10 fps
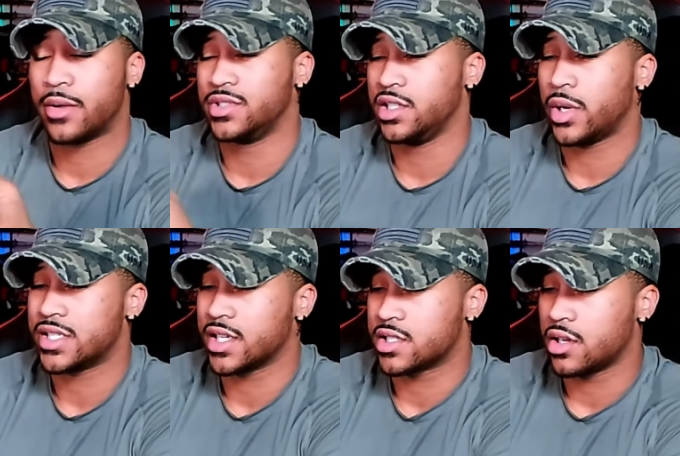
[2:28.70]
with DOA
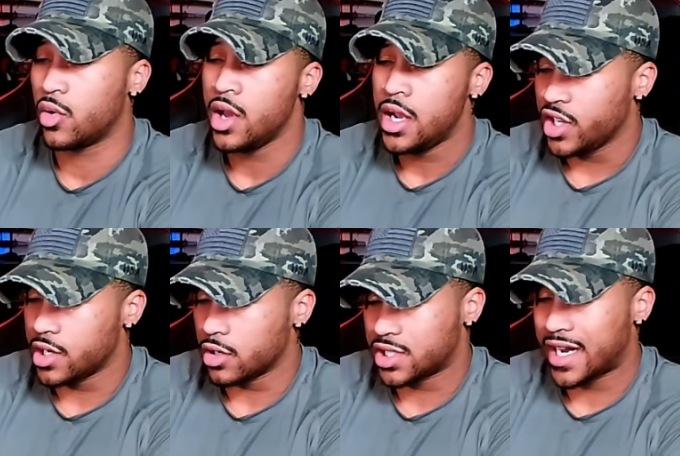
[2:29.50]
6, so, you
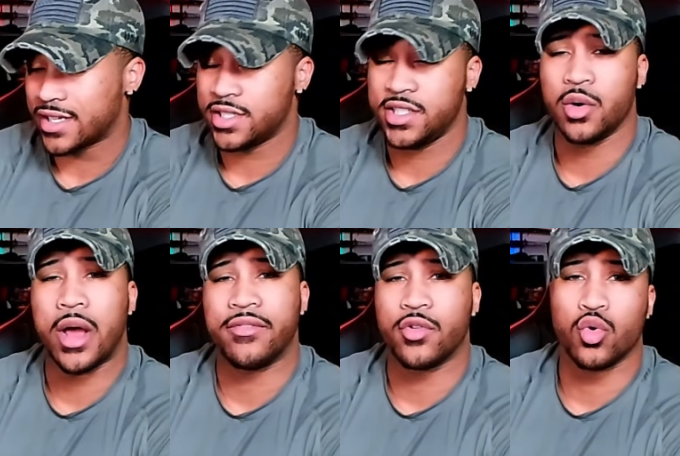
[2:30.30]
know, shout out to
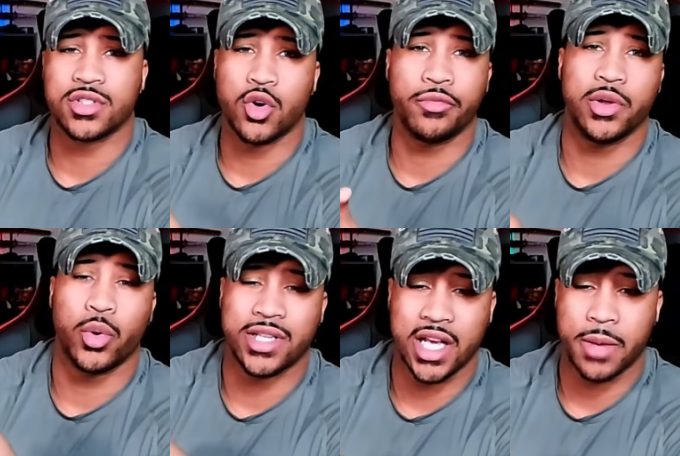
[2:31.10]
DOA, of course, and hopefully
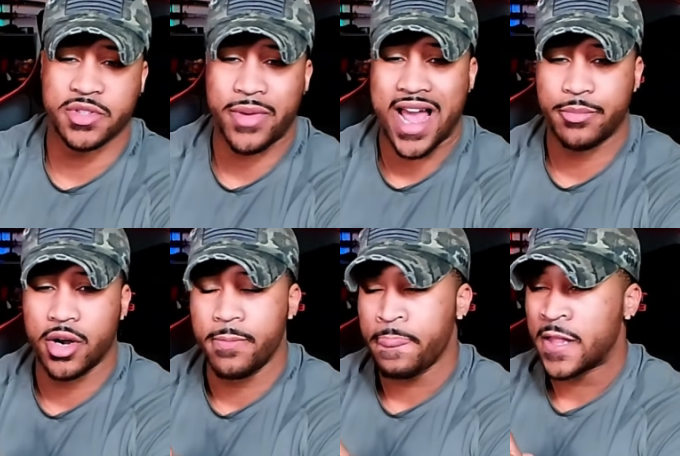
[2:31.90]
one day it comes back, but